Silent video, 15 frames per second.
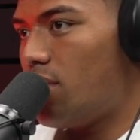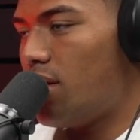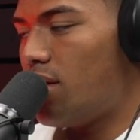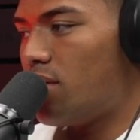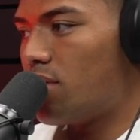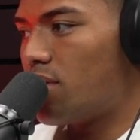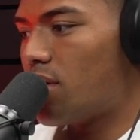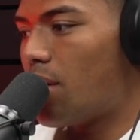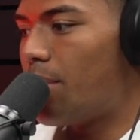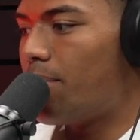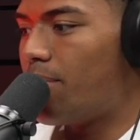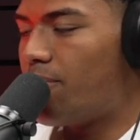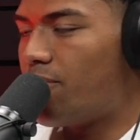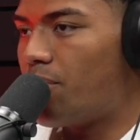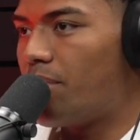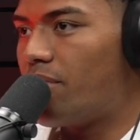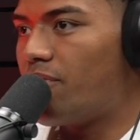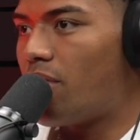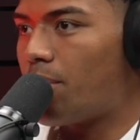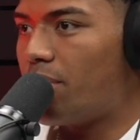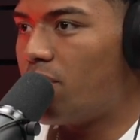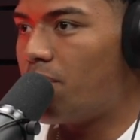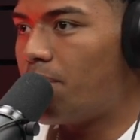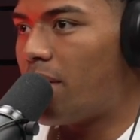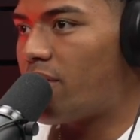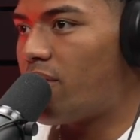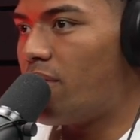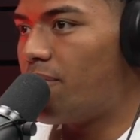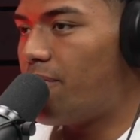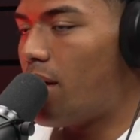And coming from a rugby union
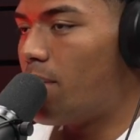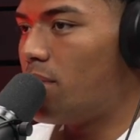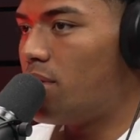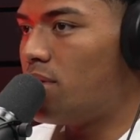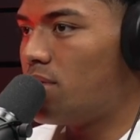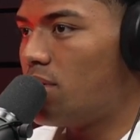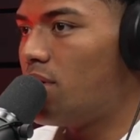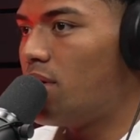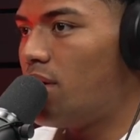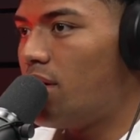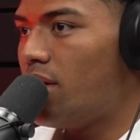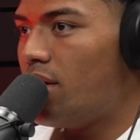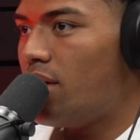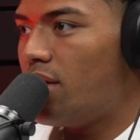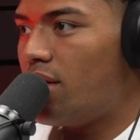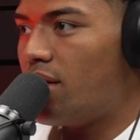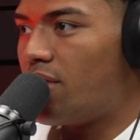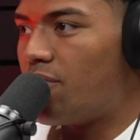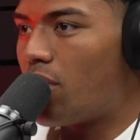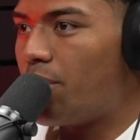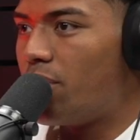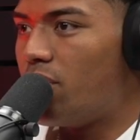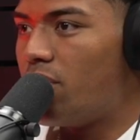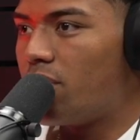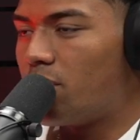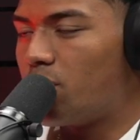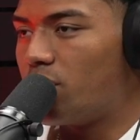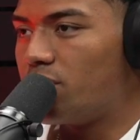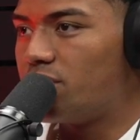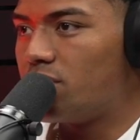background family. Yeah, rugby
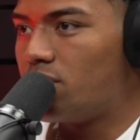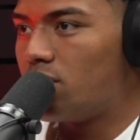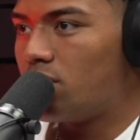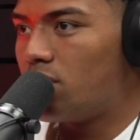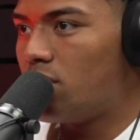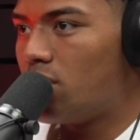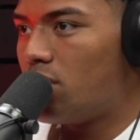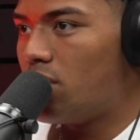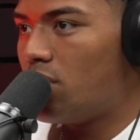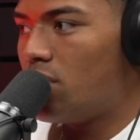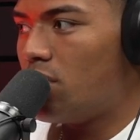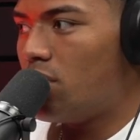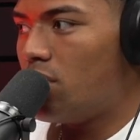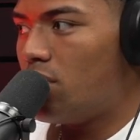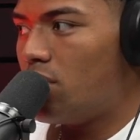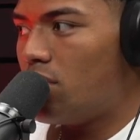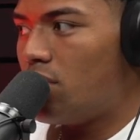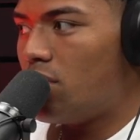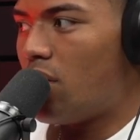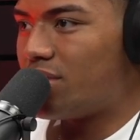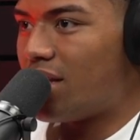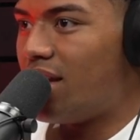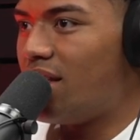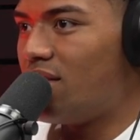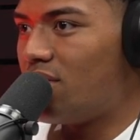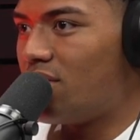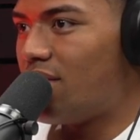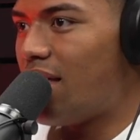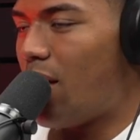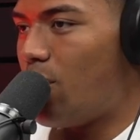union was, I was
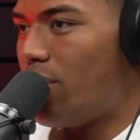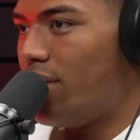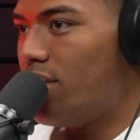heading that way.